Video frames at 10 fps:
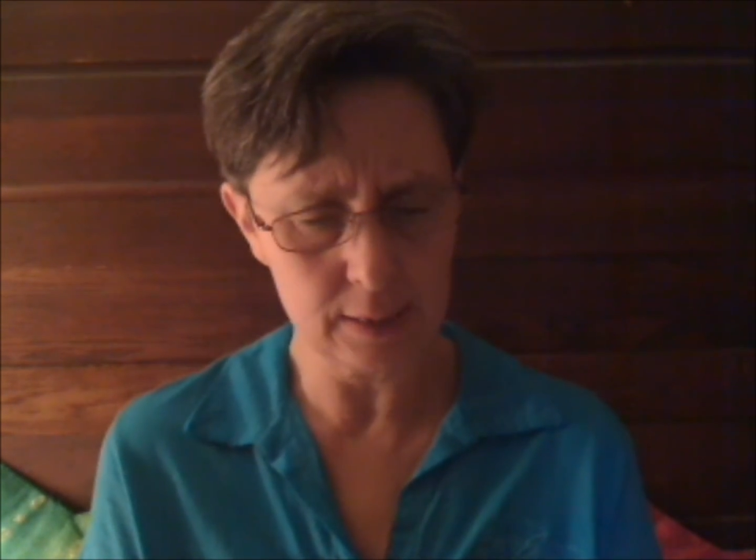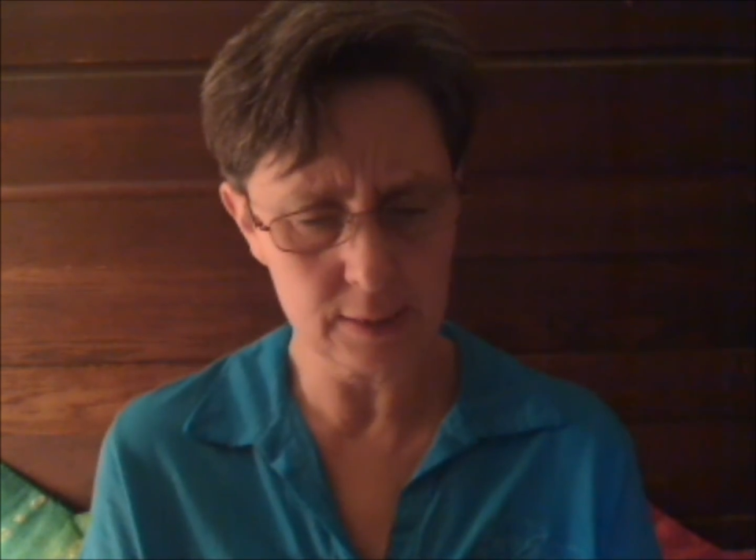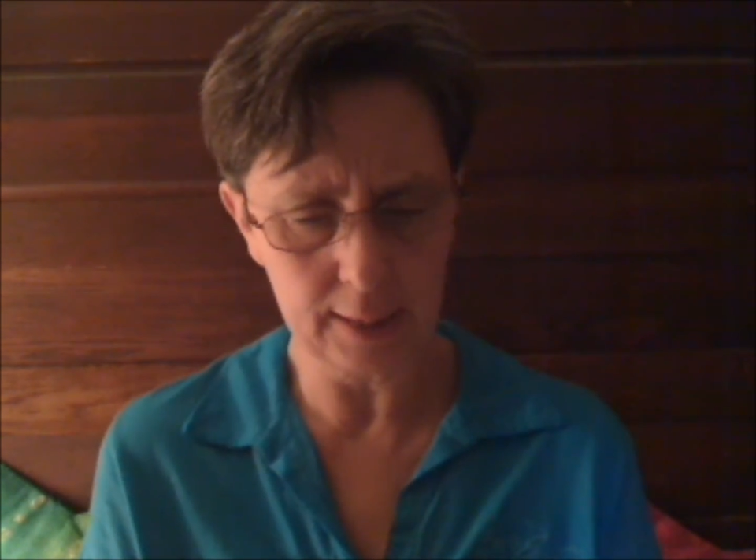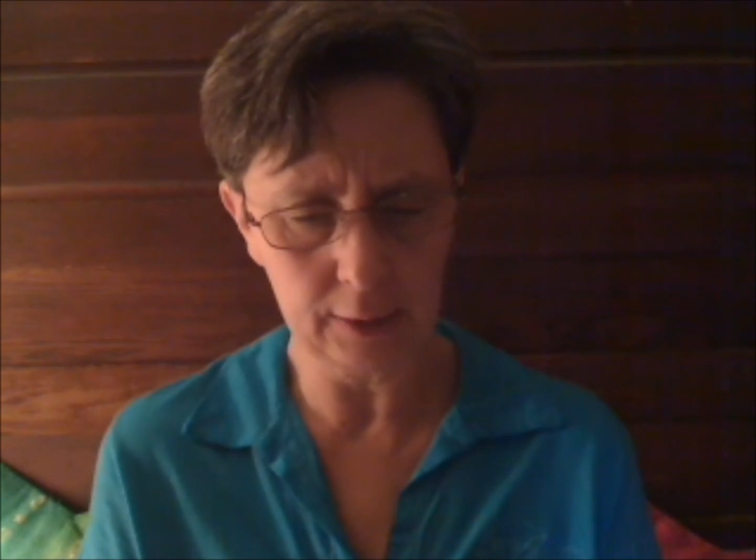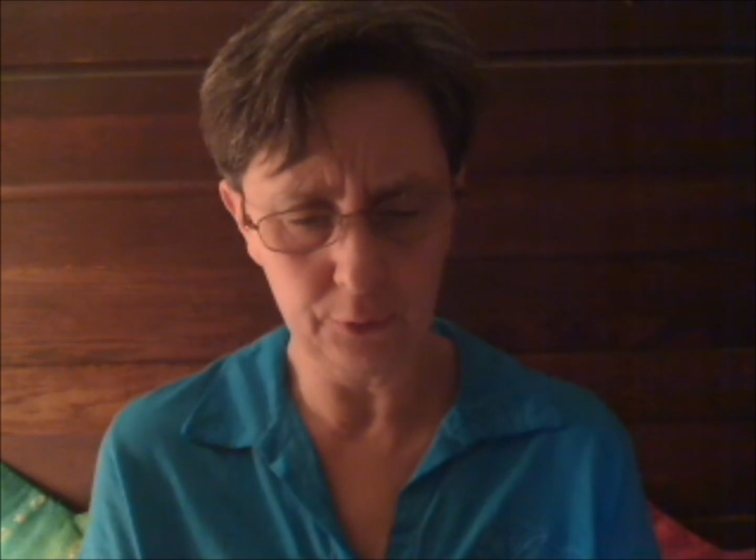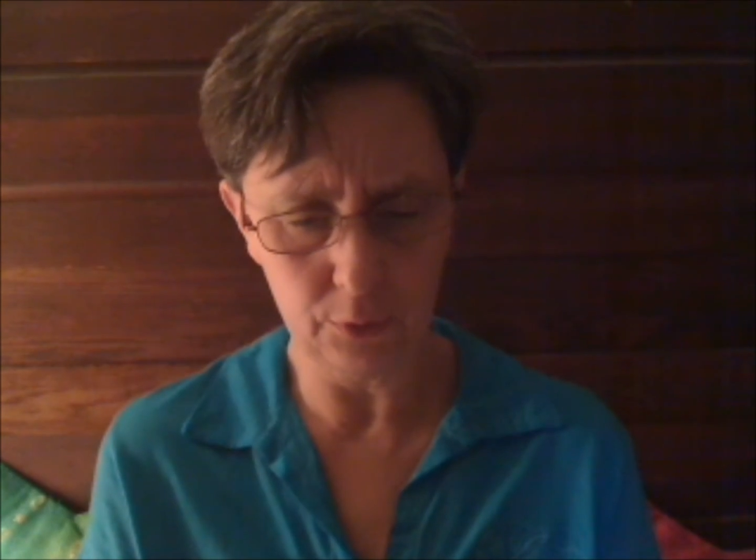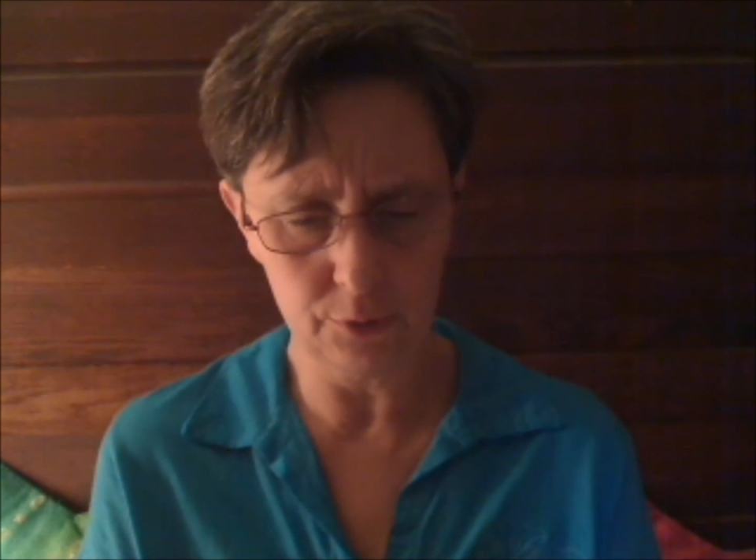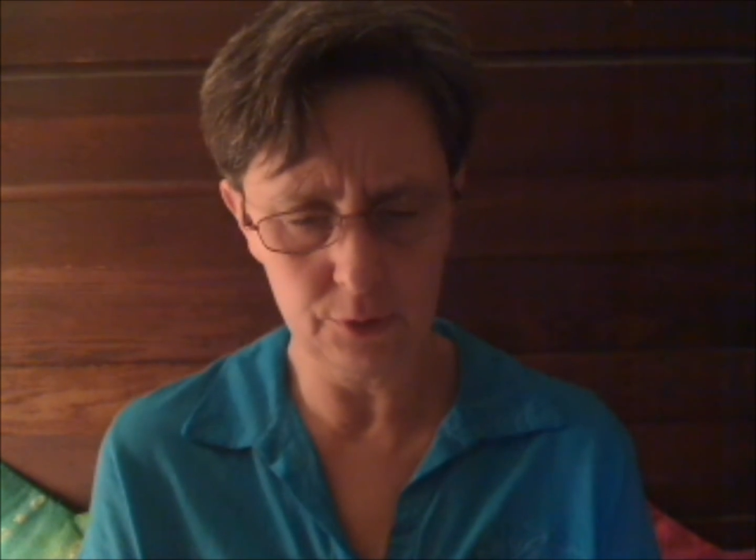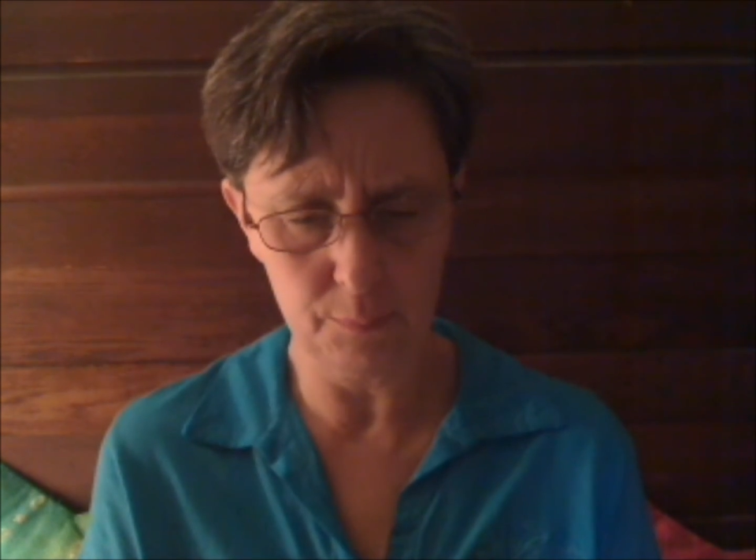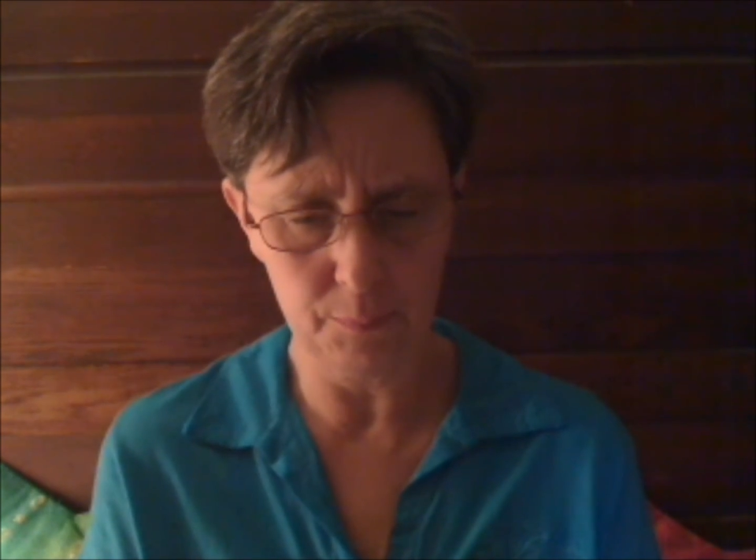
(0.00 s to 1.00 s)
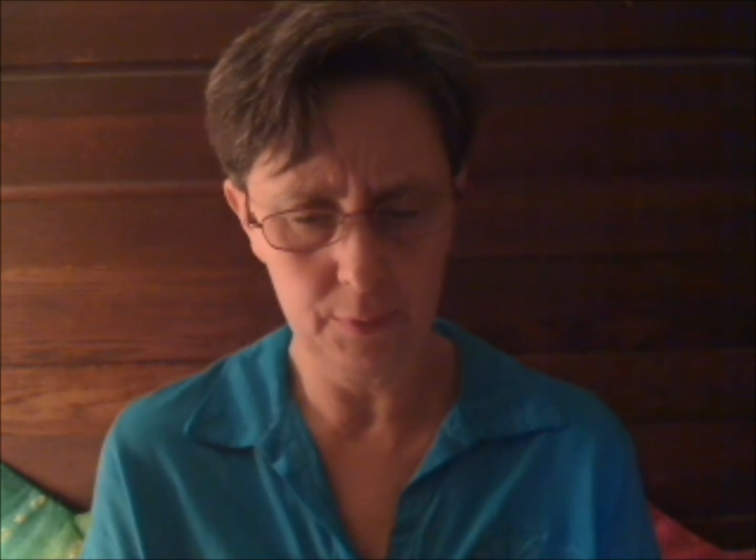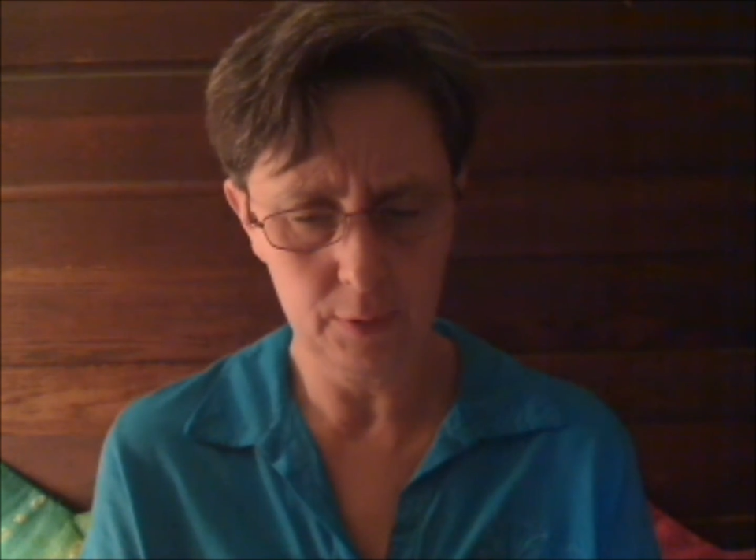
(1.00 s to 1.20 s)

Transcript: settled onto them.